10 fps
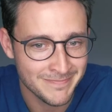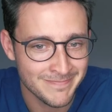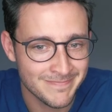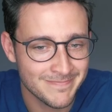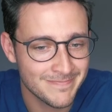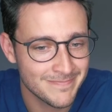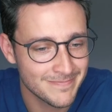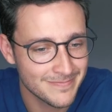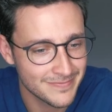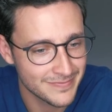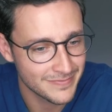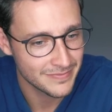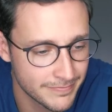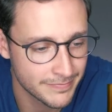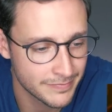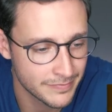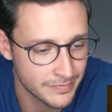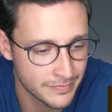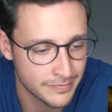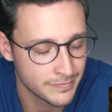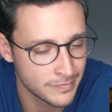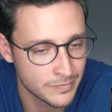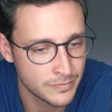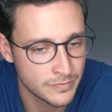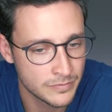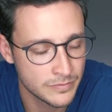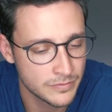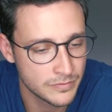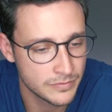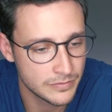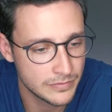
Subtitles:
(silent)